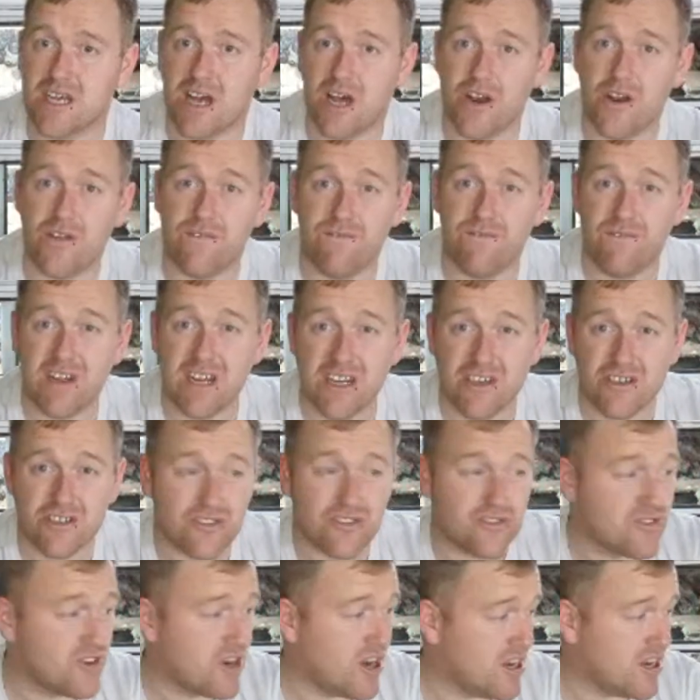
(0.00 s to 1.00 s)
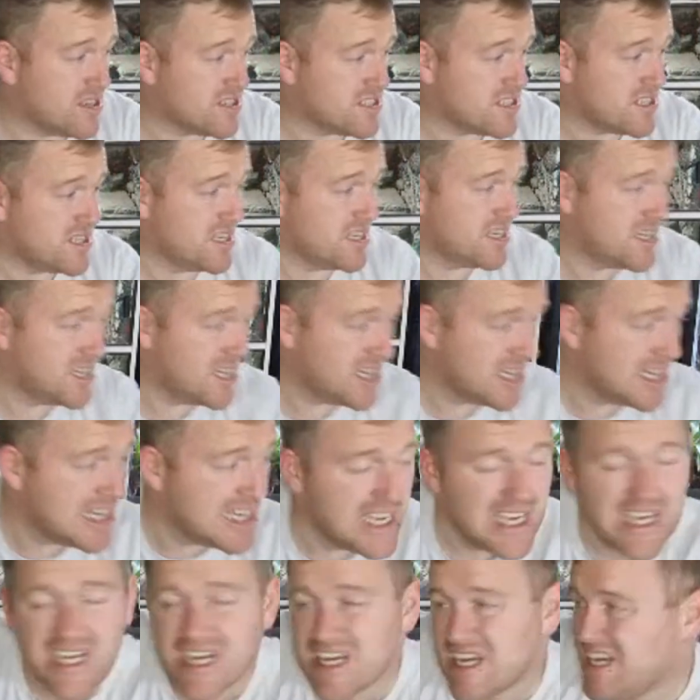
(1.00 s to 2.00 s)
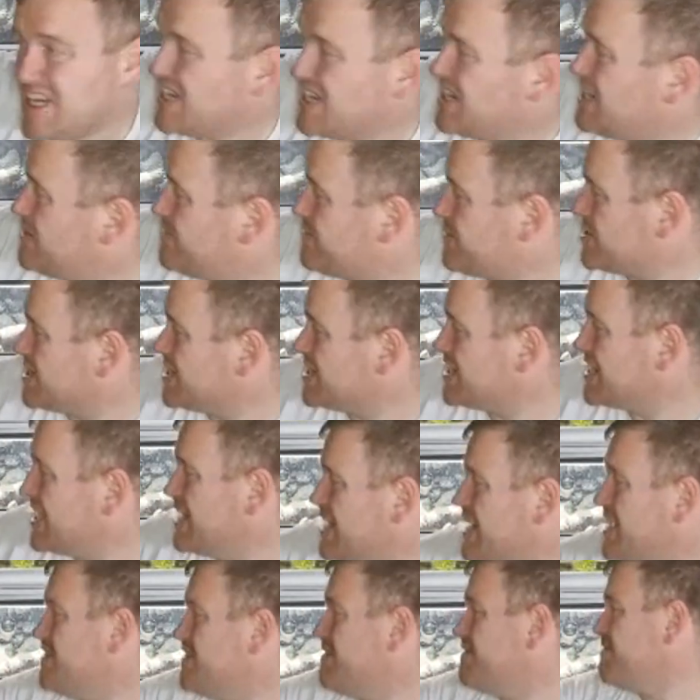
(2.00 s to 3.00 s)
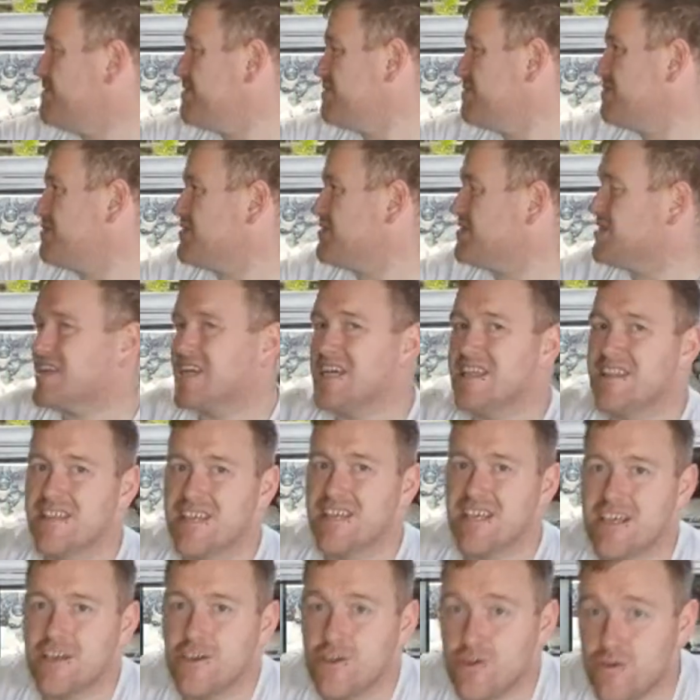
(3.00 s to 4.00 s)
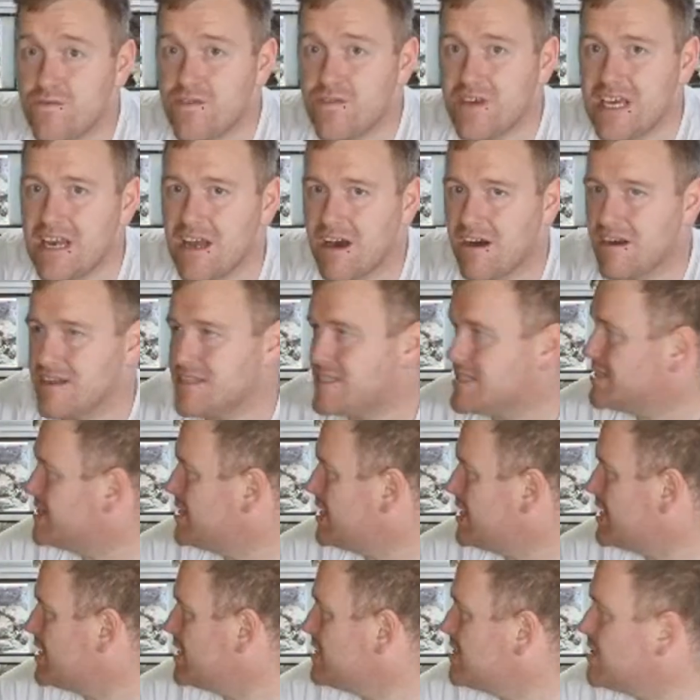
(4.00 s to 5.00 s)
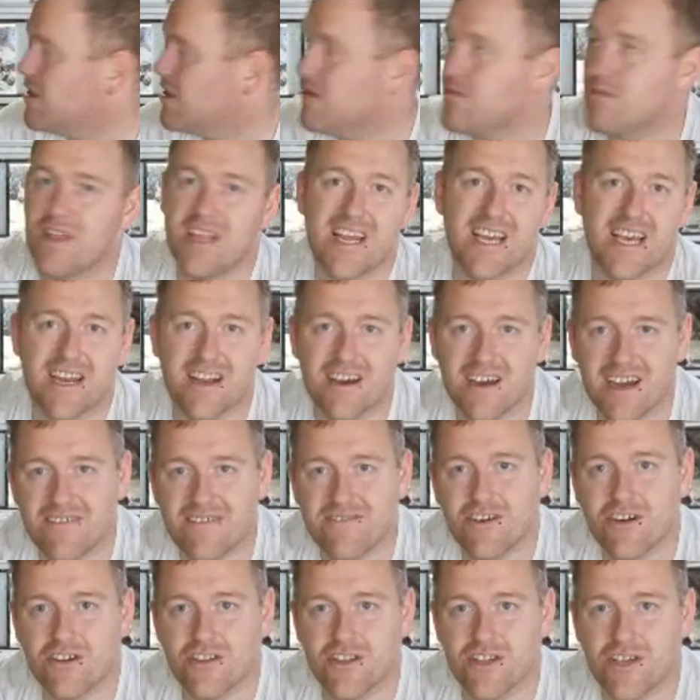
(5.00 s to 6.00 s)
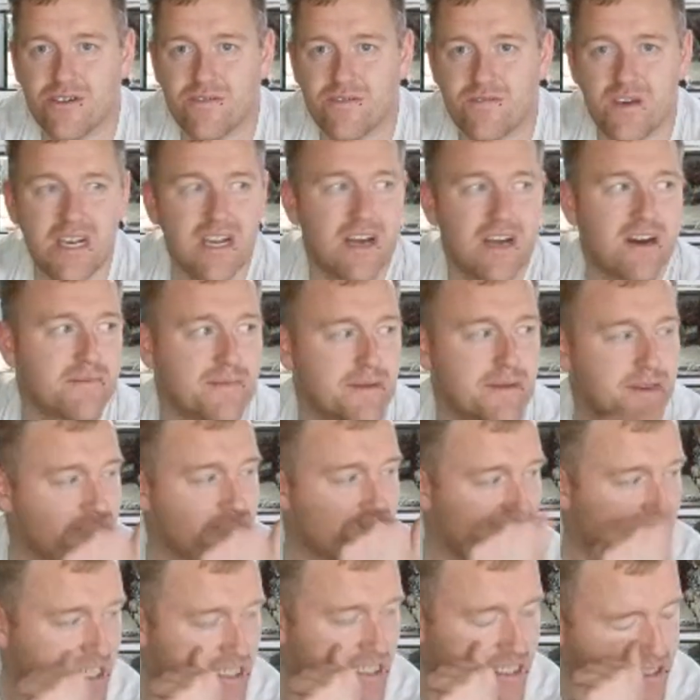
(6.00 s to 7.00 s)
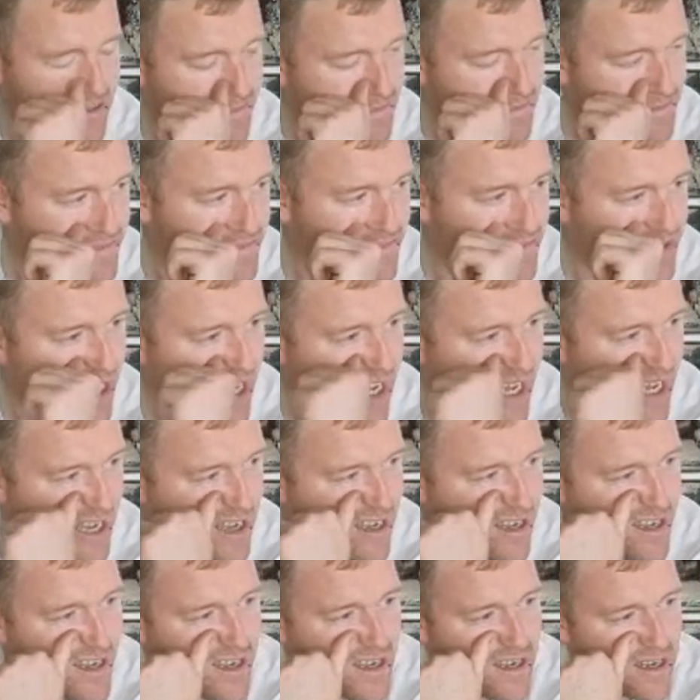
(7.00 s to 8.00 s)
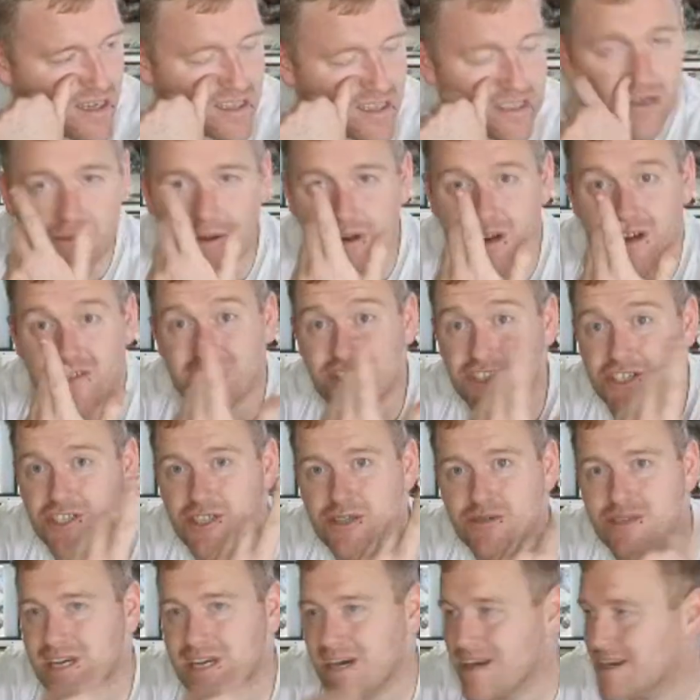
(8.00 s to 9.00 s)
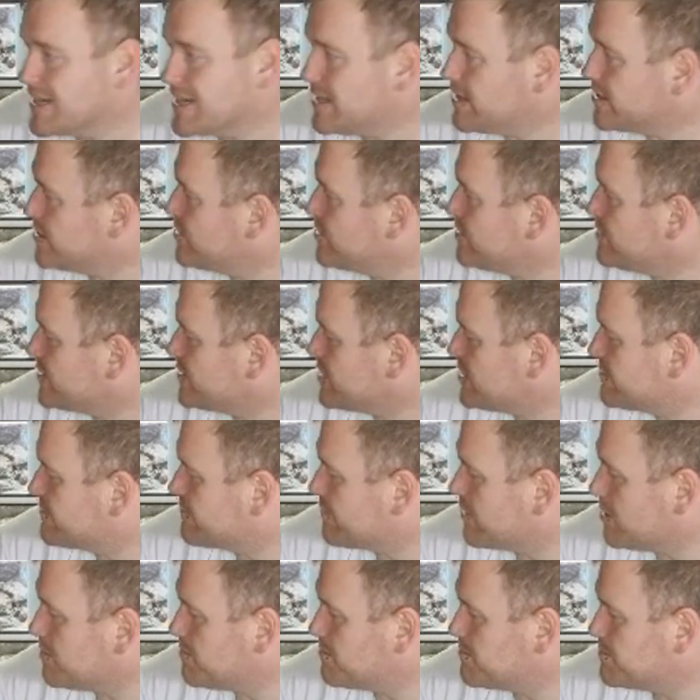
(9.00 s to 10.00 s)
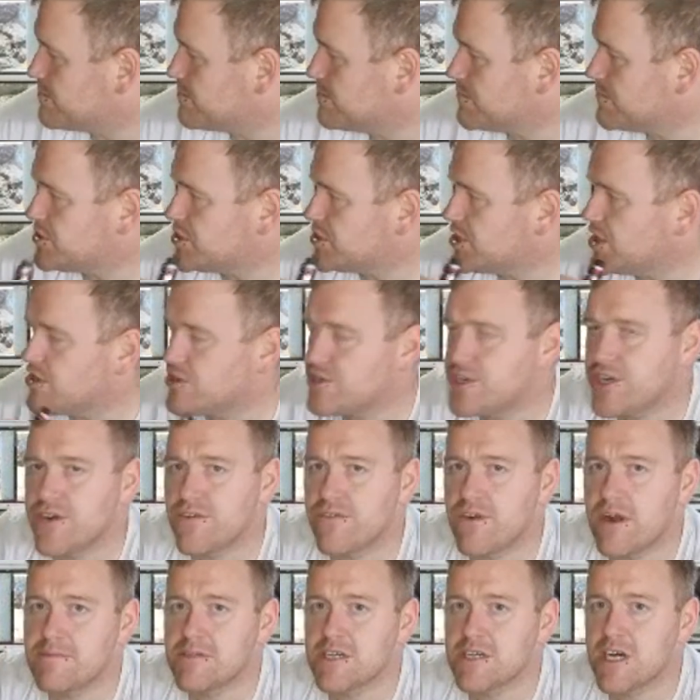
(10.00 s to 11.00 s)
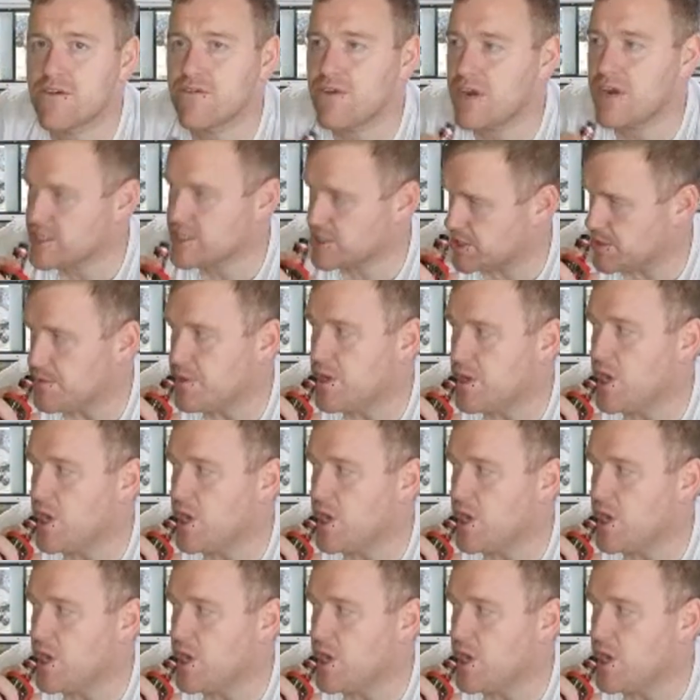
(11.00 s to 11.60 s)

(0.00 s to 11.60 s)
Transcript: And fingers crossed, if I can get the UV light in there. Oh, then again, I haven't got the UV light because that's there. So I'm going to have to shoot out and get the UV from Cheshire Reptile Rescue.